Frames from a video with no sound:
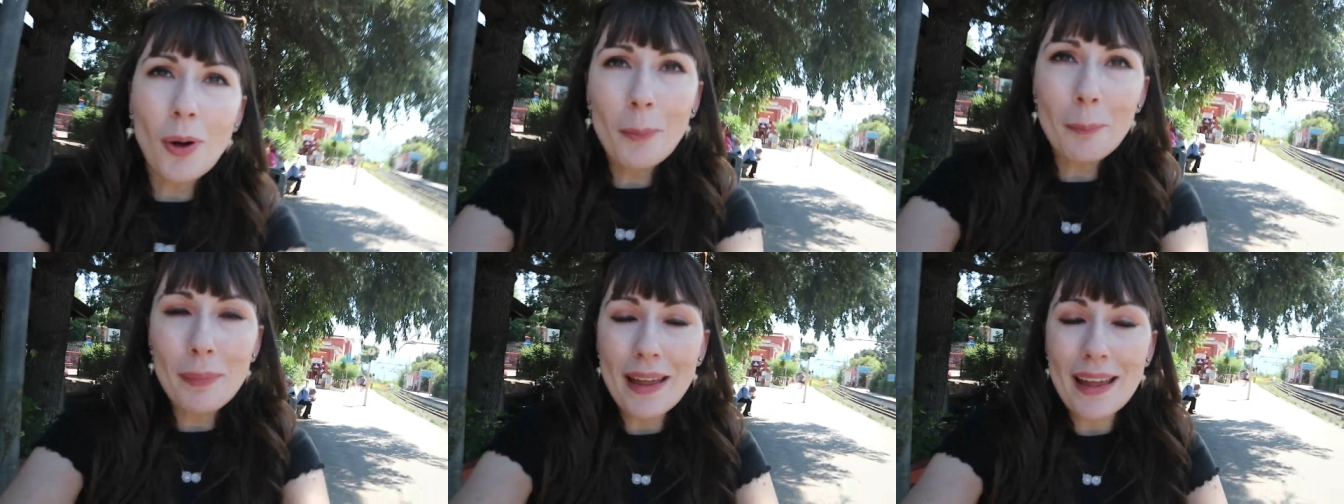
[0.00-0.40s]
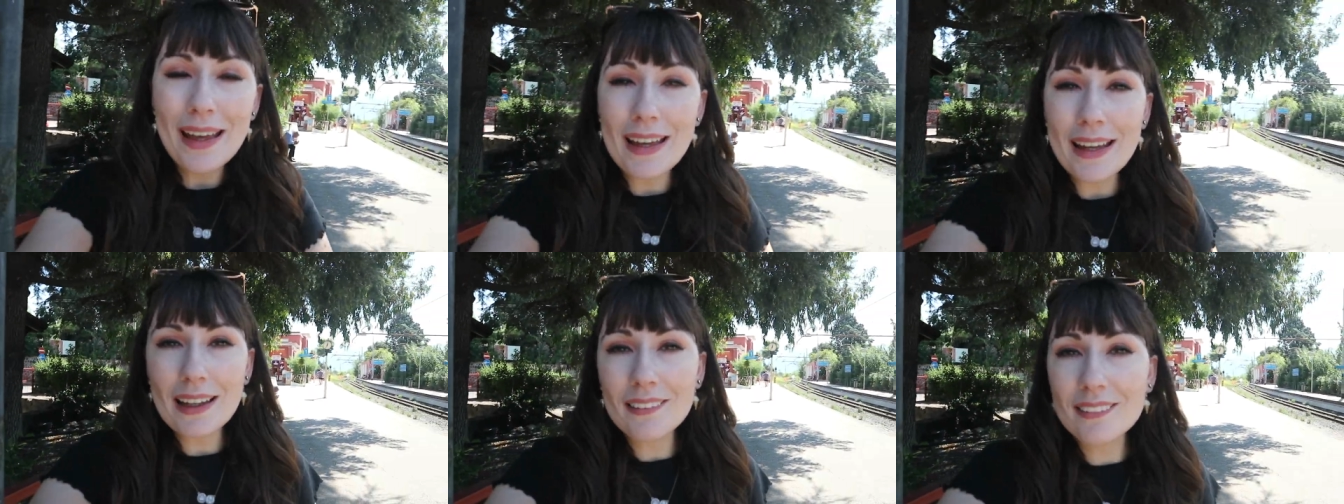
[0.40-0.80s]

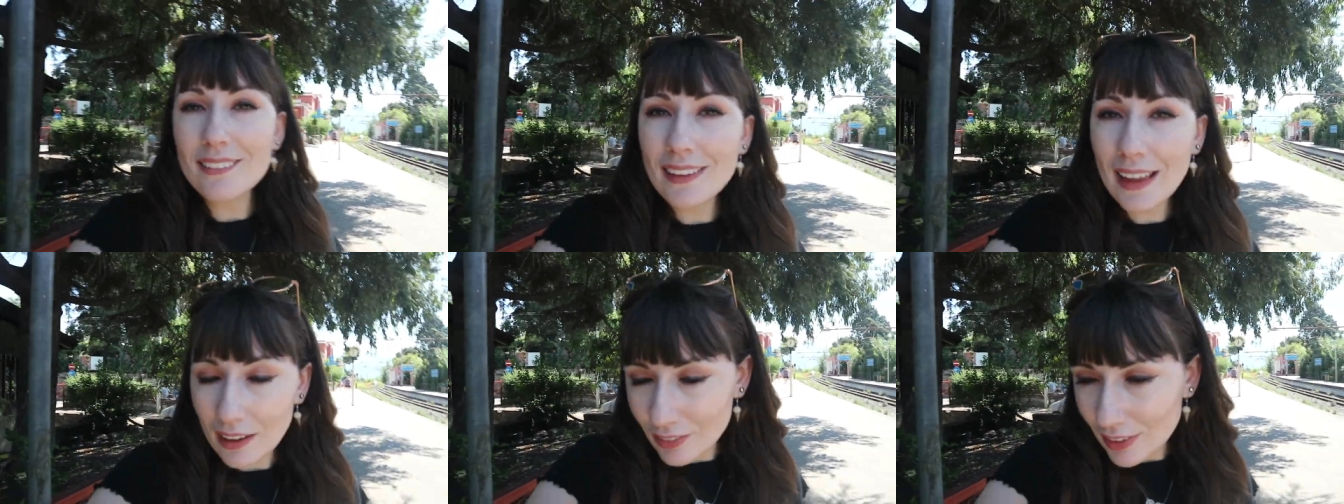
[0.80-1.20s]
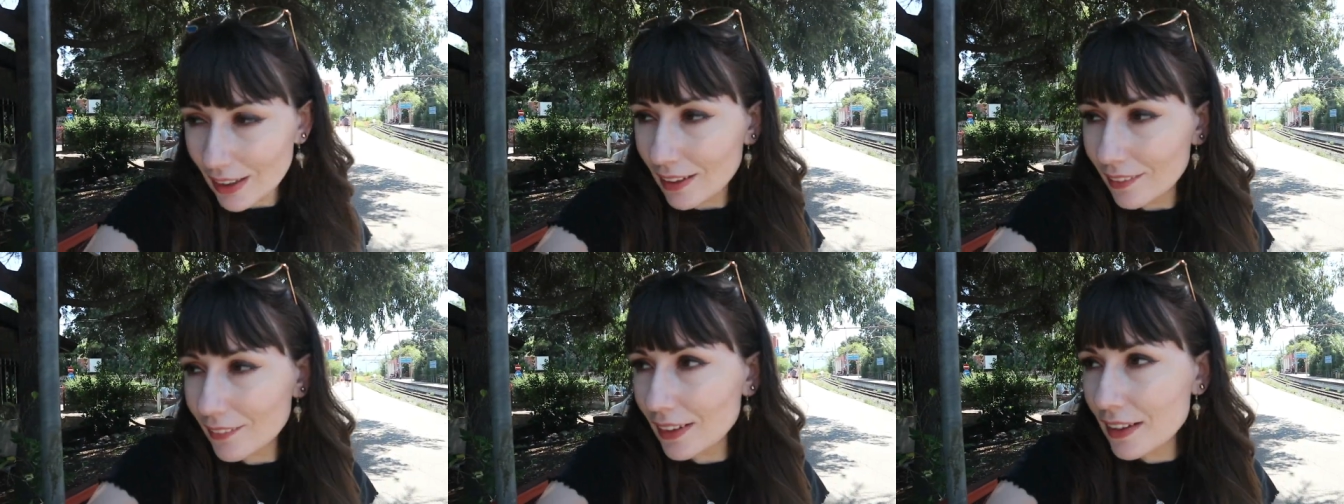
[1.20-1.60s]
Pompeii
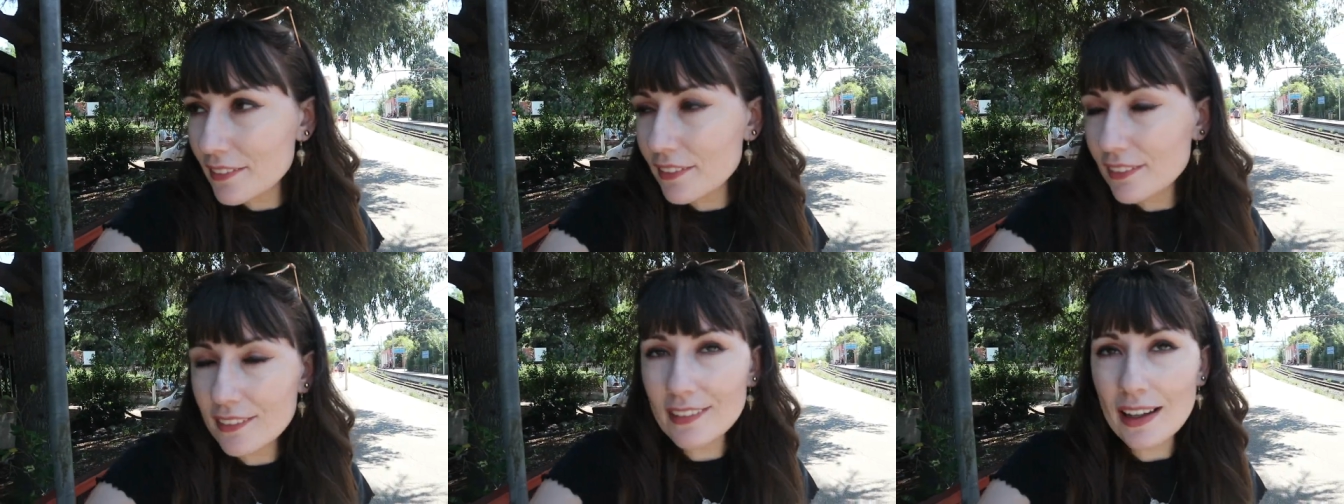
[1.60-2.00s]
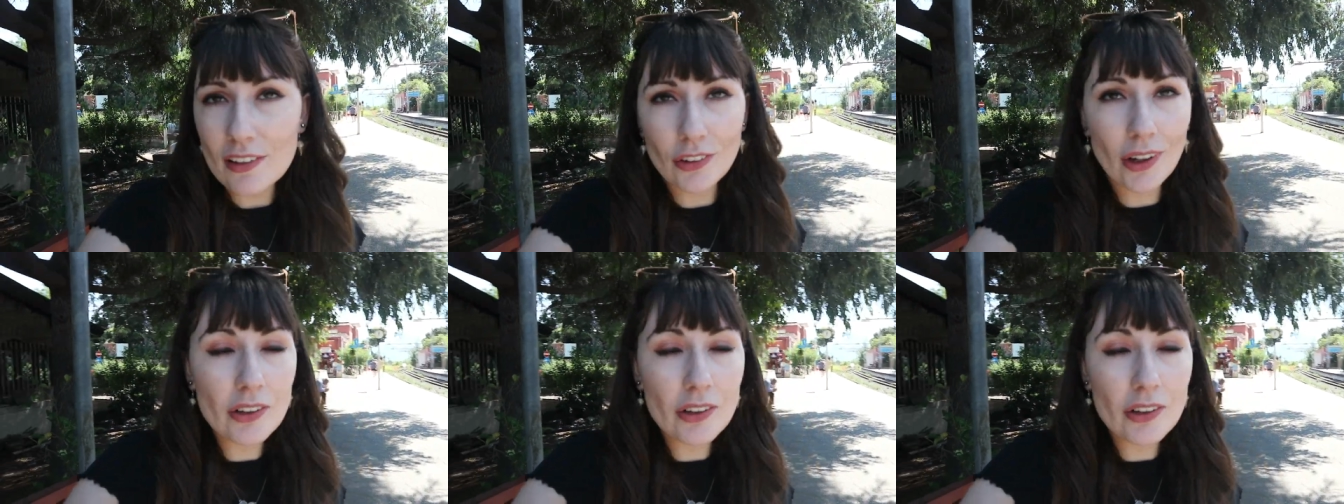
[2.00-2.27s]
Scavi. So this is the station.